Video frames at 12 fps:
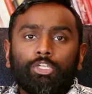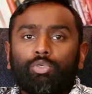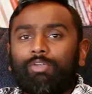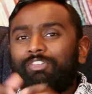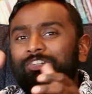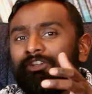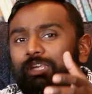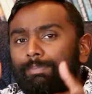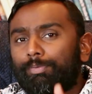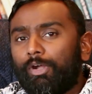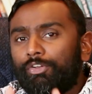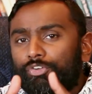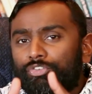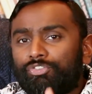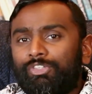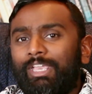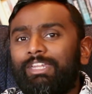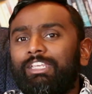You have a deeper
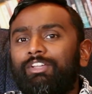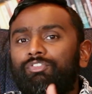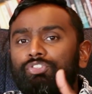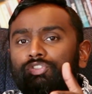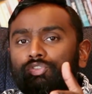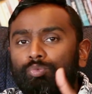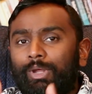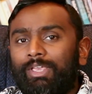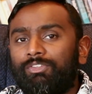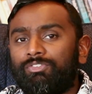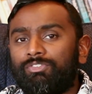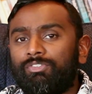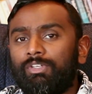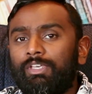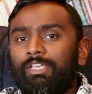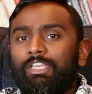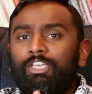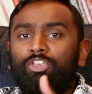understanding of His grace,
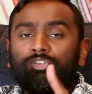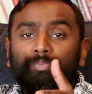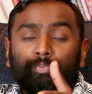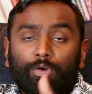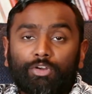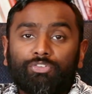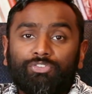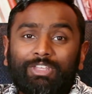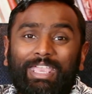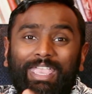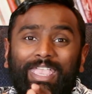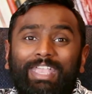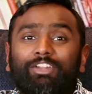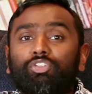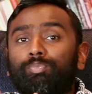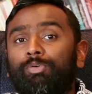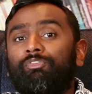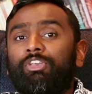His mercy, and
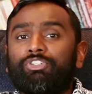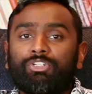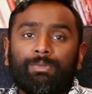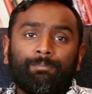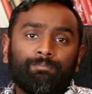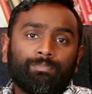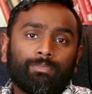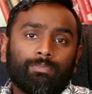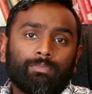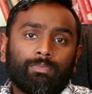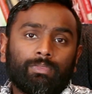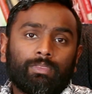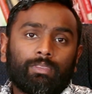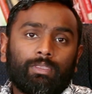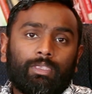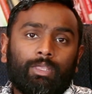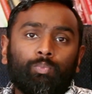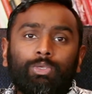His provision.
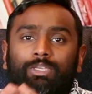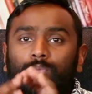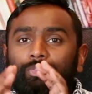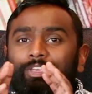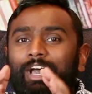And we can with